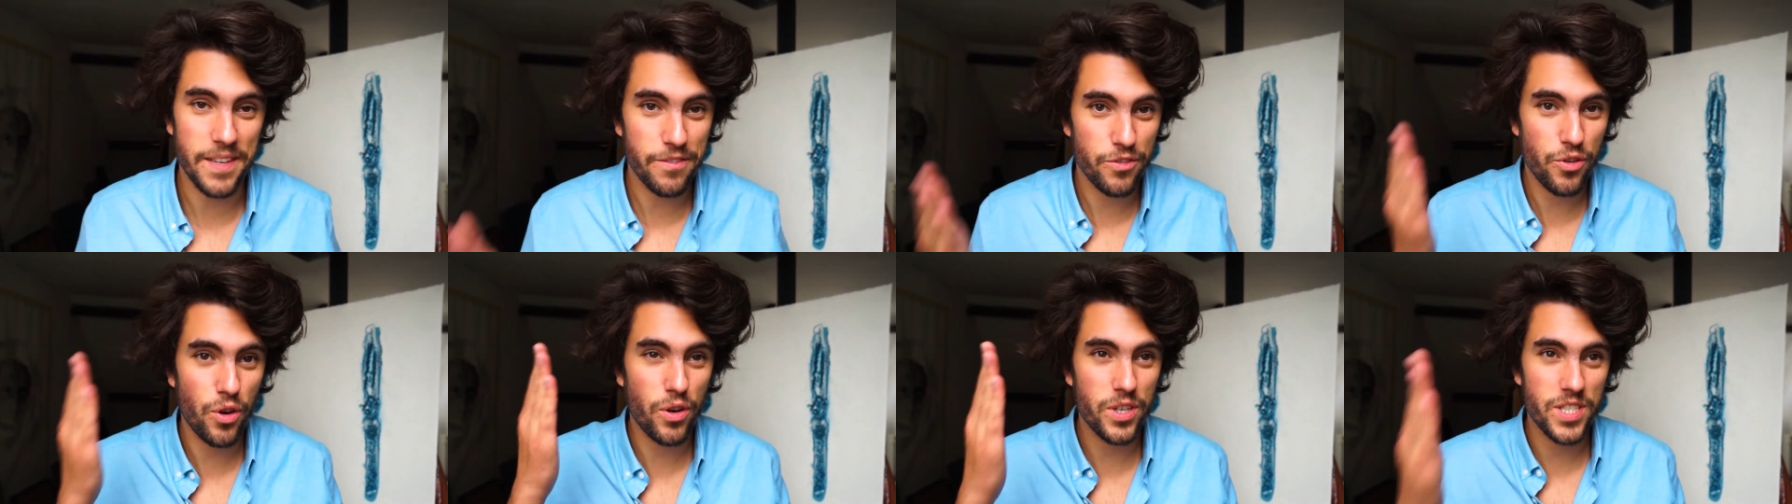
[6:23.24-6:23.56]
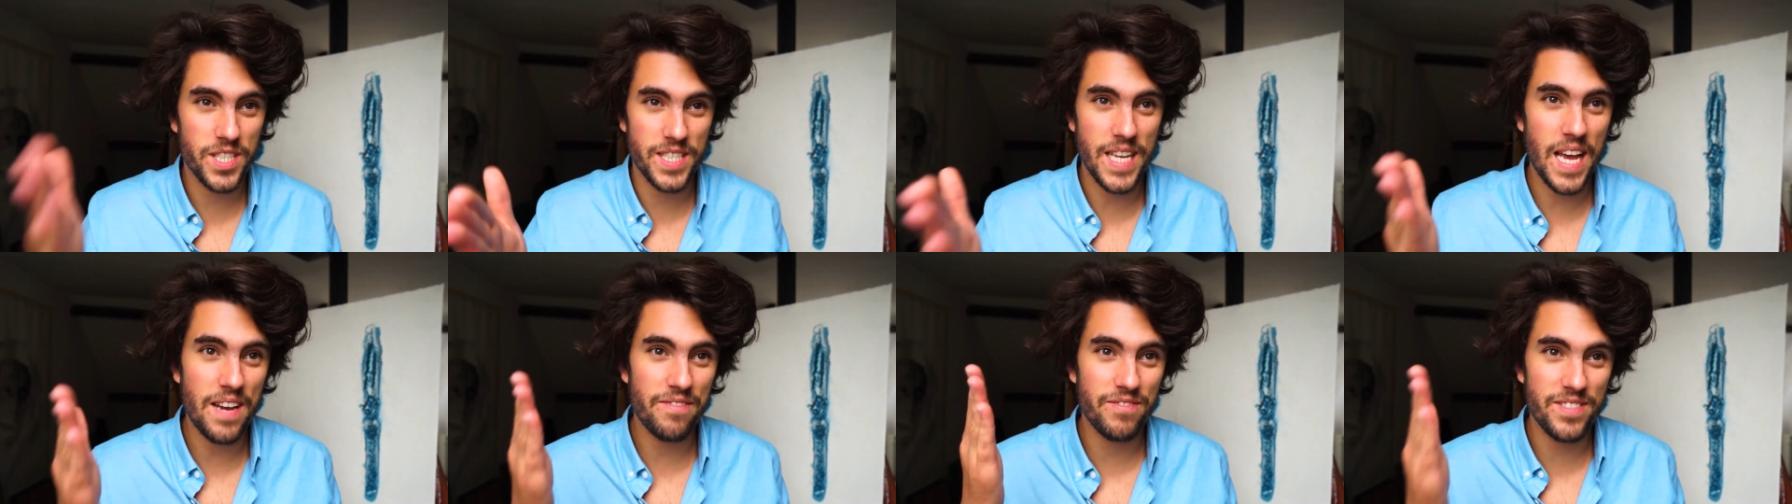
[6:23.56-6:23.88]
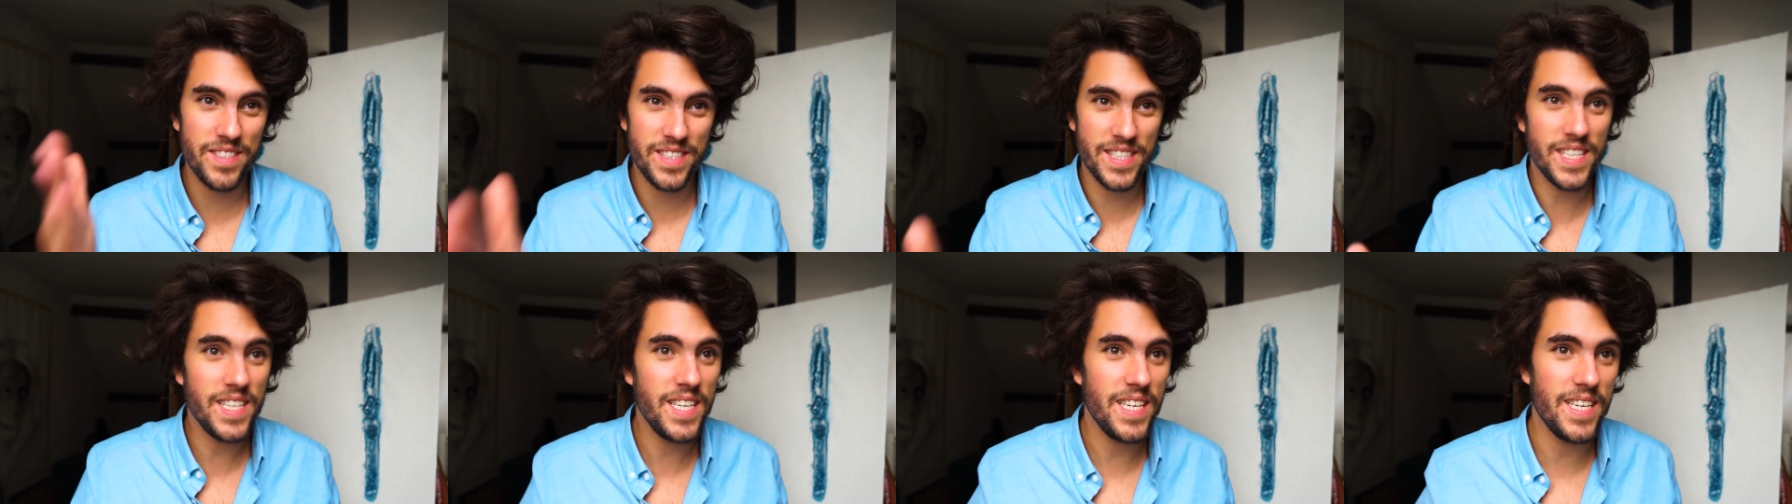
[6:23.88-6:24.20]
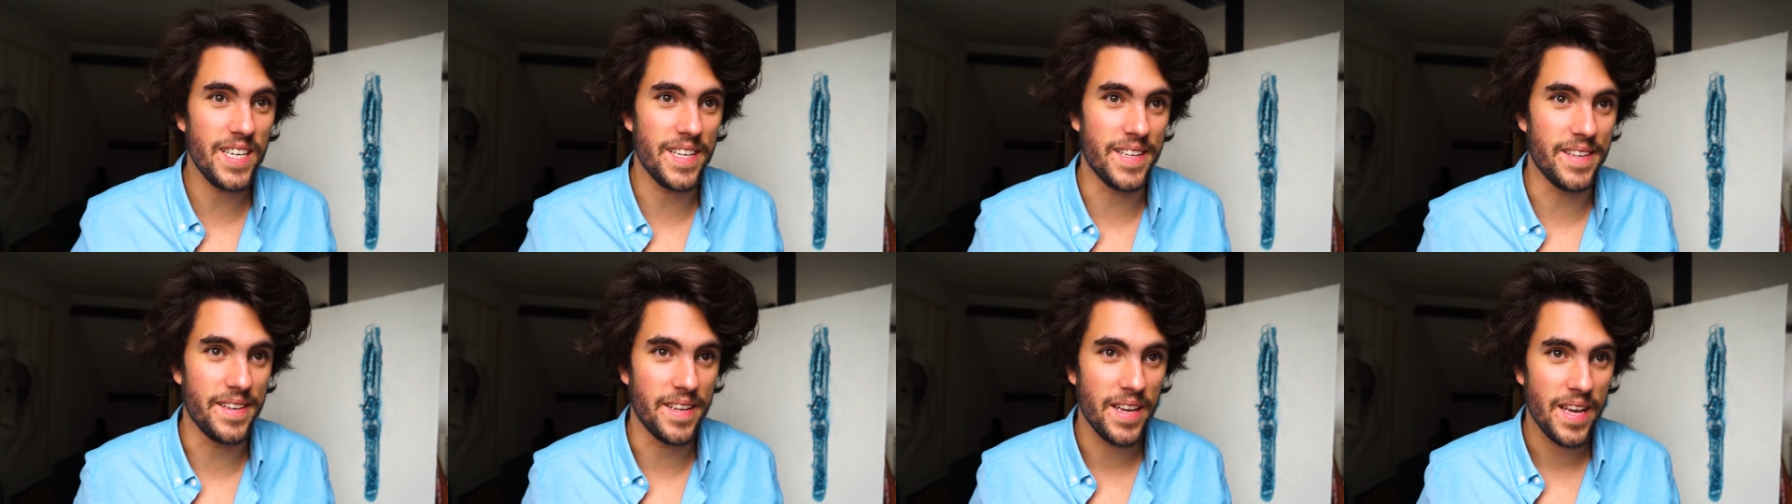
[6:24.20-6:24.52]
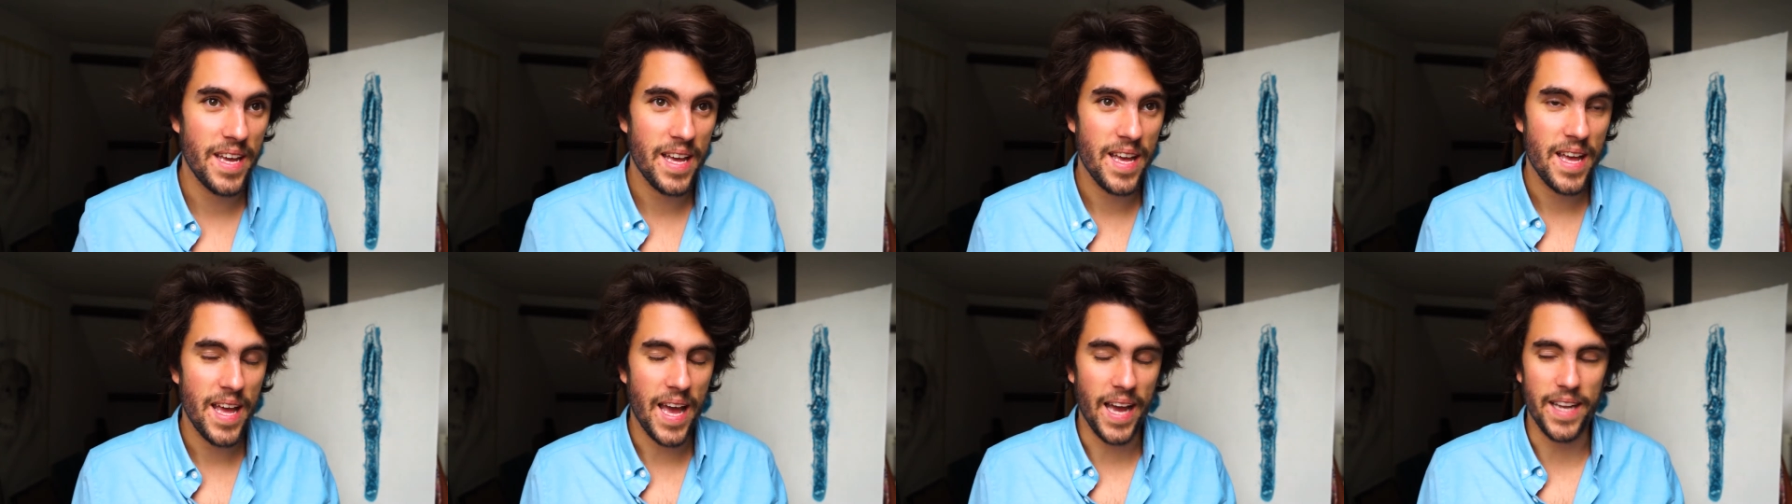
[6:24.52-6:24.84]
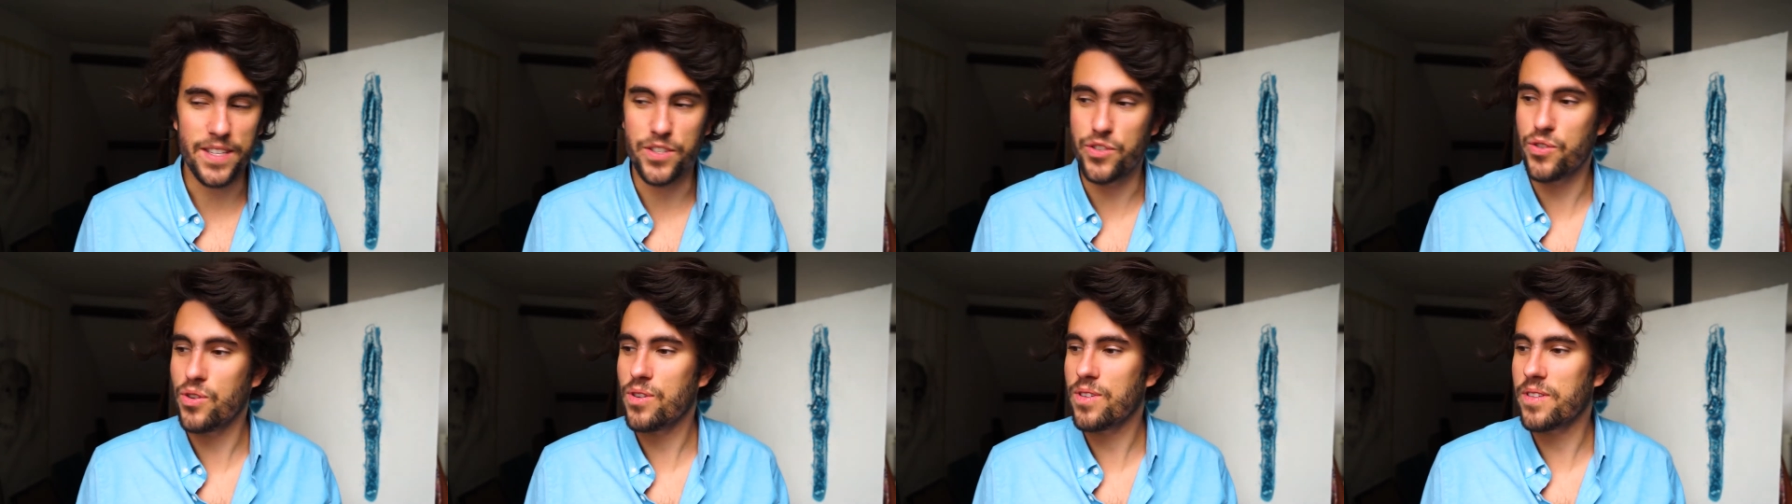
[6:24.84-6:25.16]
If you're 17
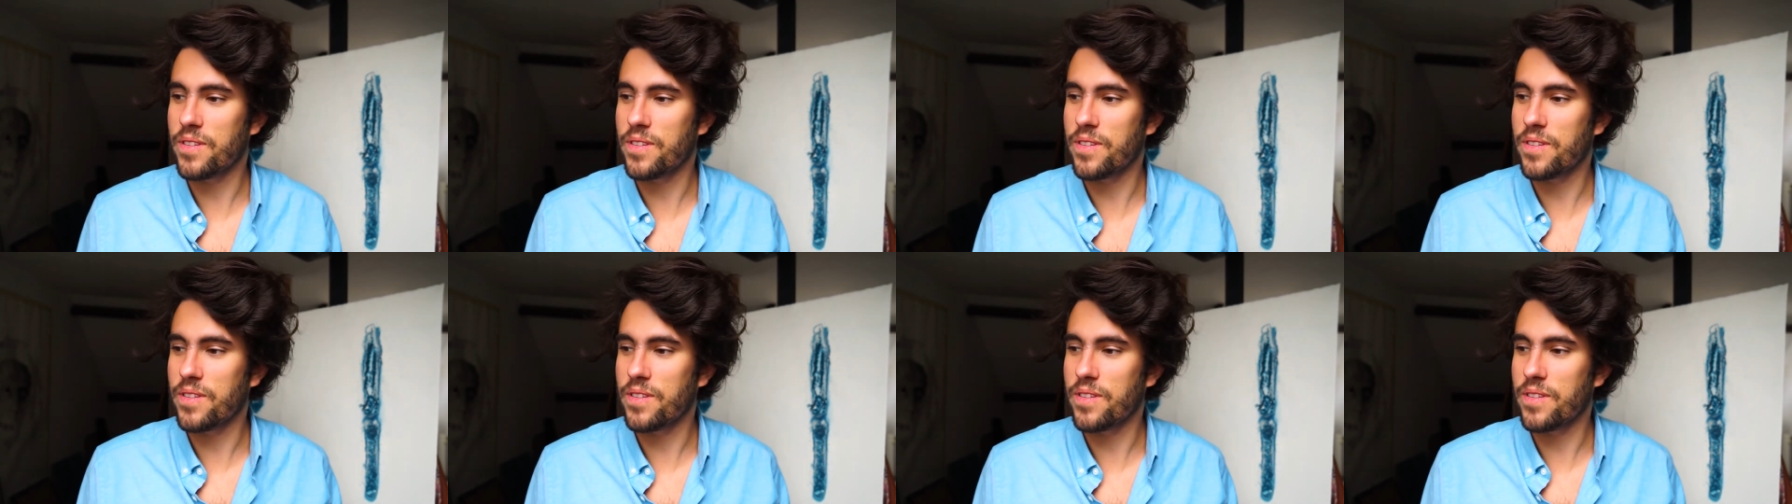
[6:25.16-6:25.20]
and your